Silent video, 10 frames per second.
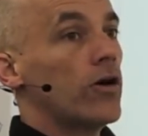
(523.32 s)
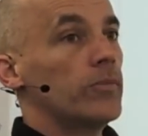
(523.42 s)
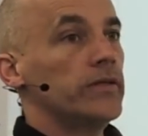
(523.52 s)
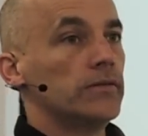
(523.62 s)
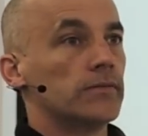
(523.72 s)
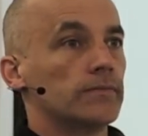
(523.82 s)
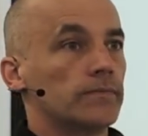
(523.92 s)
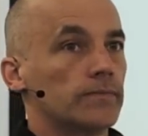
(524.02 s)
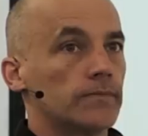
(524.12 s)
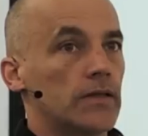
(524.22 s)
common,
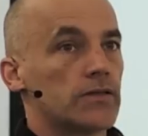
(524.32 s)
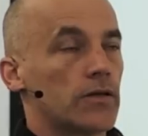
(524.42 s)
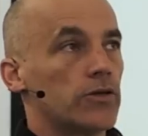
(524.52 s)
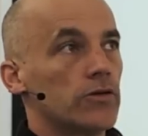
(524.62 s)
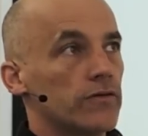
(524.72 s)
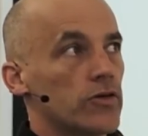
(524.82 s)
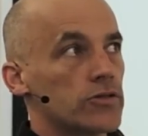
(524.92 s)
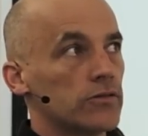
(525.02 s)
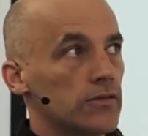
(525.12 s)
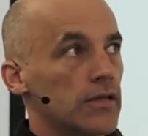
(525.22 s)
it's
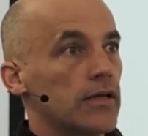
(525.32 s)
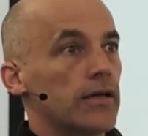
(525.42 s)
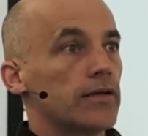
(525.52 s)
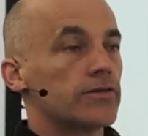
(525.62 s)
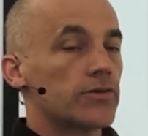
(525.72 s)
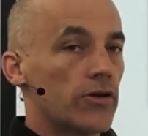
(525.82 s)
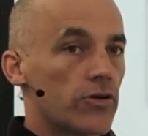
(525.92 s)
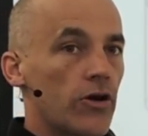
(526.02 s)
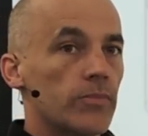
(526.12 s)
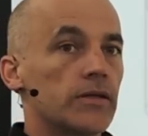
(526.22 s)
universal, it's so
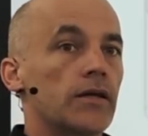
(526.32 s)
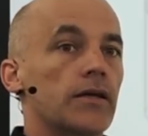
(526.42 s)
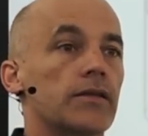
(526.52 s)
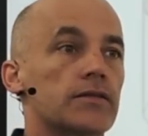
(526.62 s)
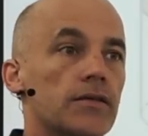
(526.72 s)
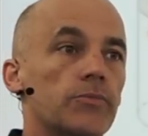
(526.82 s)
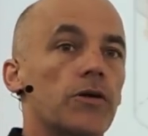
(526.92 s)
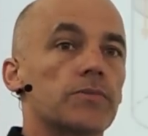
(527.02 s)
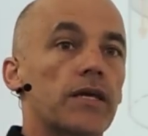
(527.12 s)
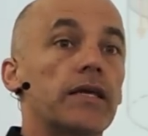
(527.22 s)
common that
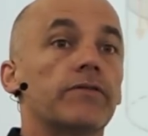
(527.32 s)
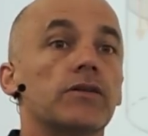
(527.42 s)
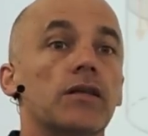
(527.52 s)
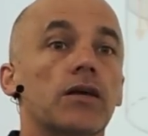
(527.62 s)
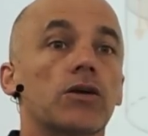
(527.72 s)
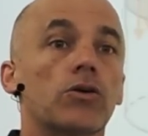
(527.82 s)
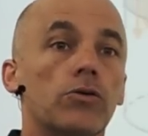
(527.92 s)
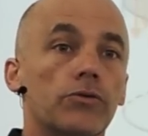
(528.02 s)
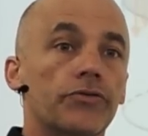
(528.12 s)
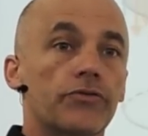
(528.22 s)
sometimes they even
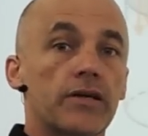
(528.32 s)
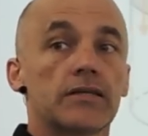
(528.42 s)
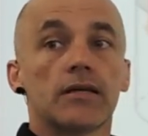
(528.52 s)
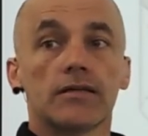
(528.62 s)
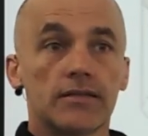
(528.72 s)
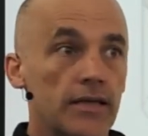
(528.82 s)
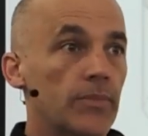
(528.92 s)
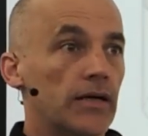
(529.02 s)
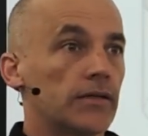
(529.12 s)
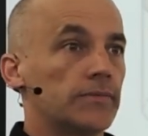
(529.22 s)
call stress
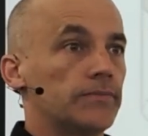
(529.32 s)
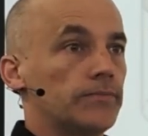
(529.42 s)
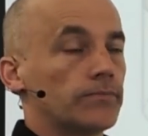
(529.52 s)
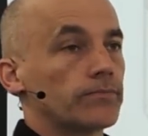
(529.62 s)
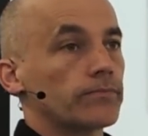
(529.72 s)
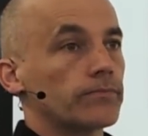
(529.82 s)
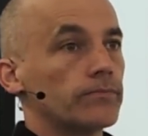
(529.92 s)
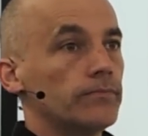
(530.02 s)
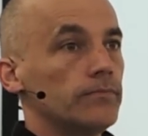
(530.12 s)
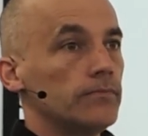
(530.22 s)
sigma.
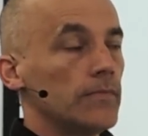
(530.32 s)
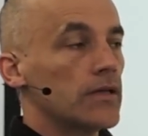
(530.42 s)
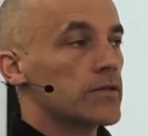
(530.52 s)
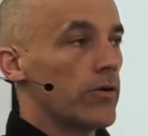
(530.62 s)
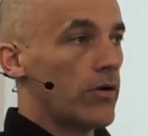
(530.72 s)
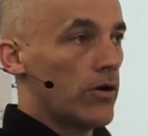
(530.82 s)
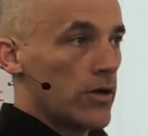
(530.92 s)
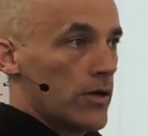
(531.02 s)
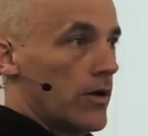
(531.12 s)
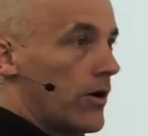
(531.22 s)
So
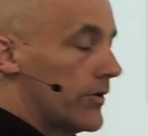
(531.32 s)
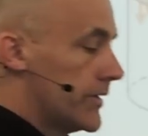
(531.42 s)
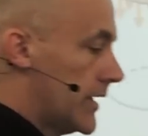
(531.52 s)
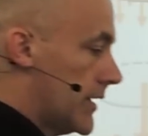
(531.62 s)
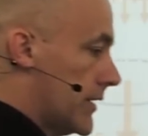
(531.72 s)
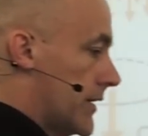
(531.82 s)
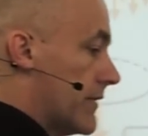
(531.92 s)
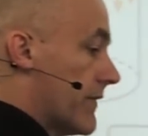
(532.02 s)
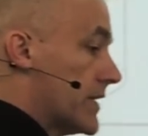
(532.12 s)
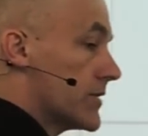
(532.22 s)
on uh,
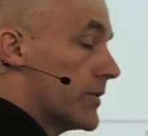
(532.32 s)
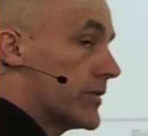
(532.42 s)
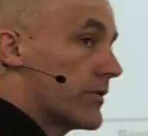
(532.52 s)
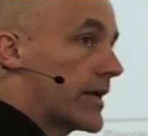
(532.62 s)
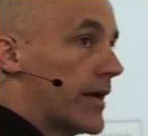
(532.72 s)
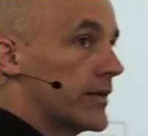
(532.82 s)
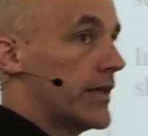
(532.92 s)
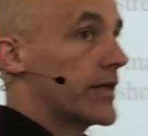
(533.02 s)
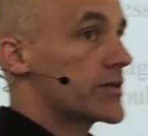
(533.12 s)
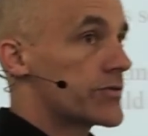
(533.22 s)
Inventor, when you're
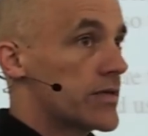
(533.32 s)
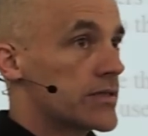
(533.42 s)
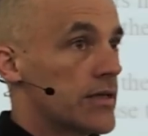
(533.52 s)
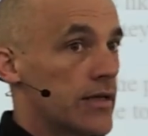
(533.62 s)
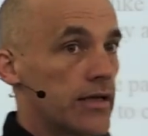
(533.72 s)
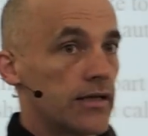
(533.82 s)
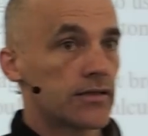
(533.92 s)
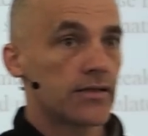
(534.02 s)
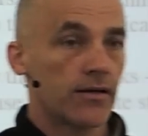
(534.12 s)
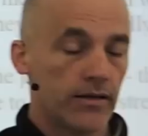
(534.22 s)
calculating stress in
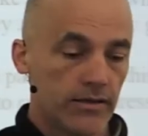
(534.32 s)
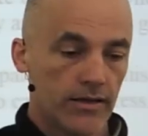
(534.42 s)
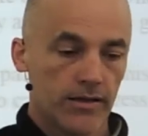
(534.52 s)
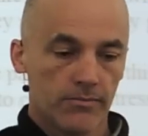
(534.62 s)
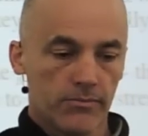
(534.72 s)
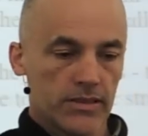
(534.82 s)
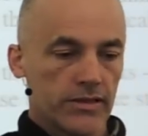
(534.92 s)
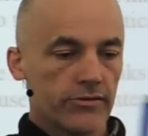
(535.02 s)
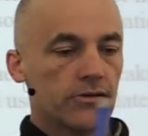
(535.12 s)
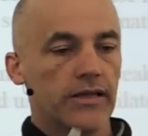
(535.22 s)
a, in a
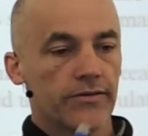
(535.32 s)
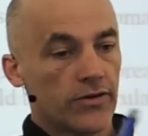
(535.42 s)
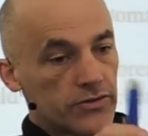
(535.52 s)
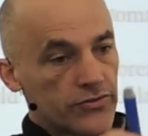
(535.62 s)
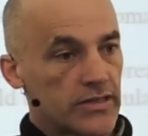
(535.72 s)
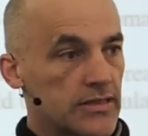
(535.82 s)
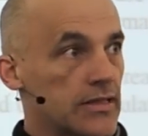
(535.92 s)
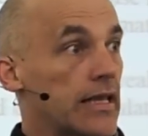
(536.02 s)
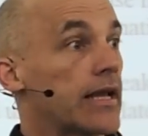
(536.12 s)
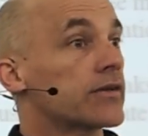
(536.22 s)
material and you've got stresses
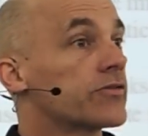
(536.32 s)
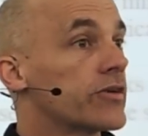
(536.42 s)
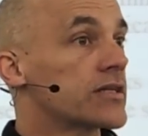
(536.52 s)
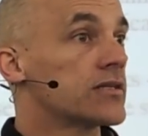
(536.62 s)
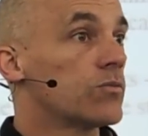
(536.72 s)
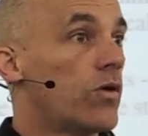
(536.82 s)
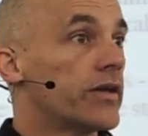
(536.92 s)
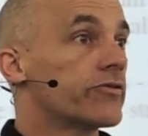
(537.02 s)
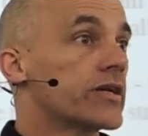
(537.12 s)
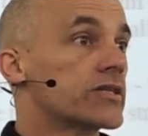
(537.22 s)
in the x direction,
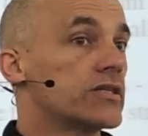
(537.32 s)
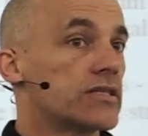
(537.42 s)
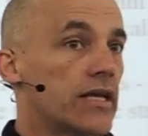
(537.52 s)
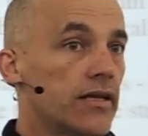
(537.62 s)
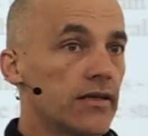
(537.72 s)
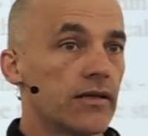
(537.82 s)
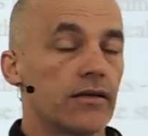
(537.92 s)
y direction, z,